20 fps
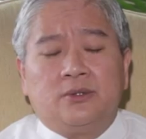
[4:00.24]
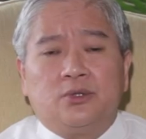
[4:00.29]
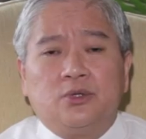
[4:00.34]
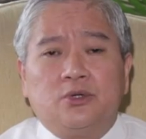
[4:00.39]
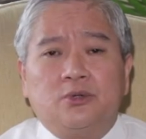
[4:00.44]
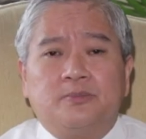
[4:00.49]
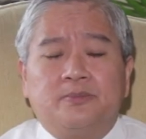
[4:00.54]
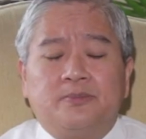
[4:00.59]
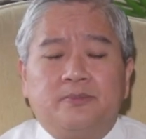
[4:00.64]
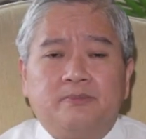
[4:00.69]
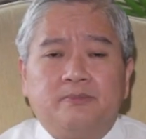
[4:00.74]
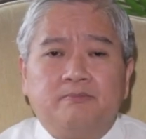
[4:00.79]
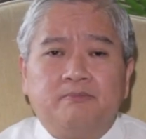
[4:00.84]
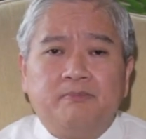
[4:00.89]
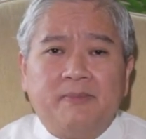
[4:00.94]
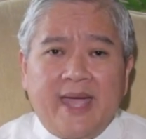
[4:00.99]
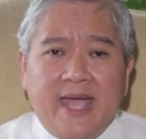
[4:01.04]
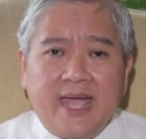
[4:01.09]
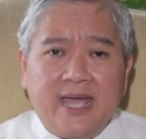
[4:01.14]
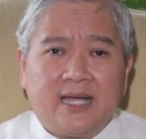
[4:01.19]
to
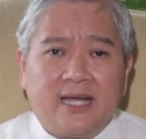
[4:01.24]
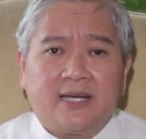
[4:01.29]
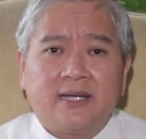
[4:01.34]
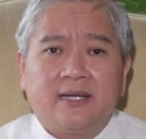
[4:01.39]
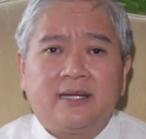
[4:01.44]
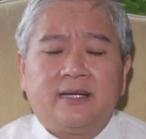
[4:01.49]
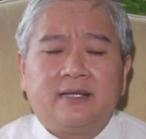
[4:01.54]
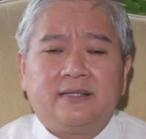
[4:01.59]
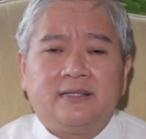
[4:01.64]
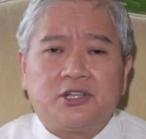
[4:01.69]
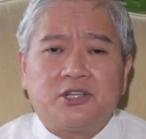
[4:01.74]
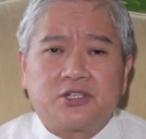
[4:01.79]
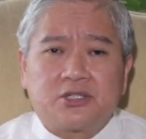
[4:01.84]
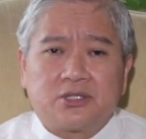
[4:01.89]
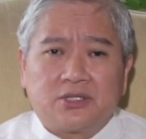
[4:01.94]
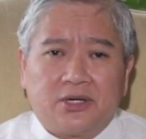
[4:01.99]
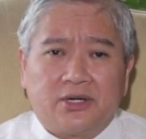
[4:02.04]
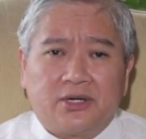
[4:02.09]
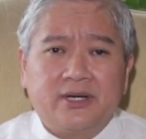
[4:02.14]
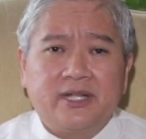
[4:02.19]
make the
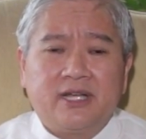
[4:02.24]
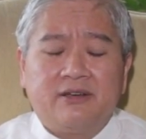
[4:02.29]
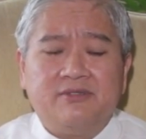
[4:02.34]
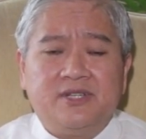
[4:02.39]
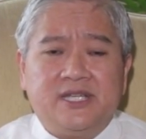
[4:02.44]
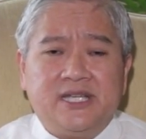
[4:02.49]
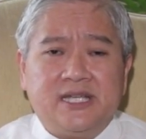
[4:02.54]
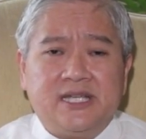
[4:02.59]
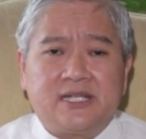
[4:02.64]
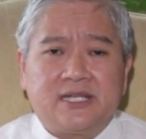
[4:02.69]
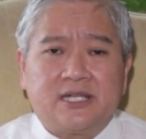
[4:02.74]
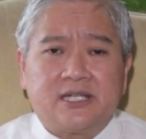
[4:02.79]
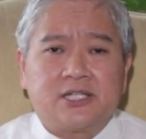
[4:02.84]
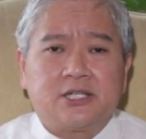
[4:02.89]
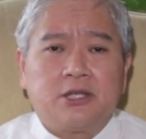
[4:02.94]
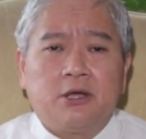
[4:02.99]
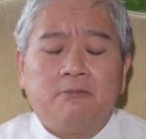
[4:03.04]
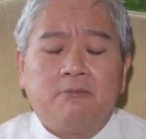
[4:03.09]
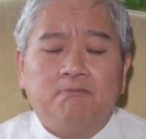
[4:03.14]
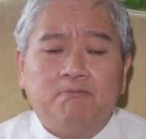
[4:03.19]
story of
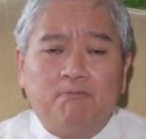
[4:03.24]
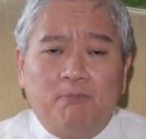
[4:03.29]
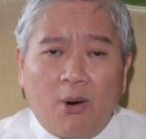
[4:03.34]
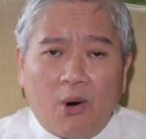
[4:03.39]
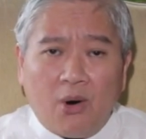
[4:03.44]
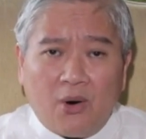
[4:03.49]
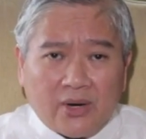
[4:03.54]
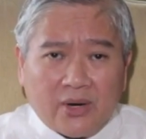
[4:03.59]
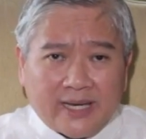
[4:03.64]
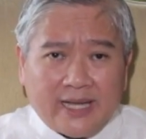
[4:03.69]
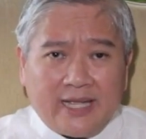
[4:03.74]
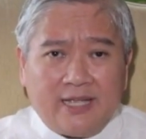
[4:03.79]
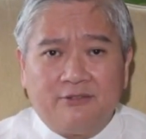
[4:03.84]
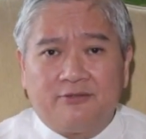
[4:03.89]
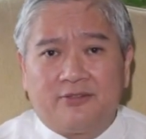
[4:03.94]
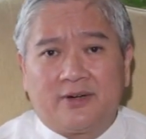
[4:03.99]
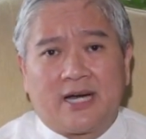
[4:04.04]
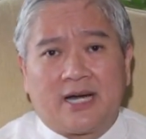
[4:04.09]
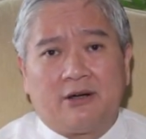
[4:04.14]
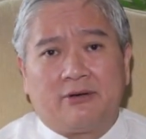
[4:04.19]
Jesus boring
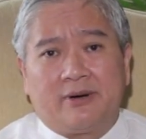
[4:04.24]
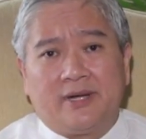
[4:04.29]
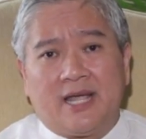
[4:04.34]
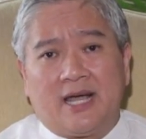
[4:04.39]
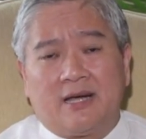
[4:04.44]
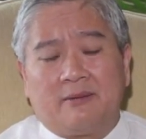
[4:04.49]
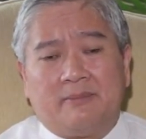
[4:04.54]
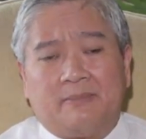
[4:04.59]
for our young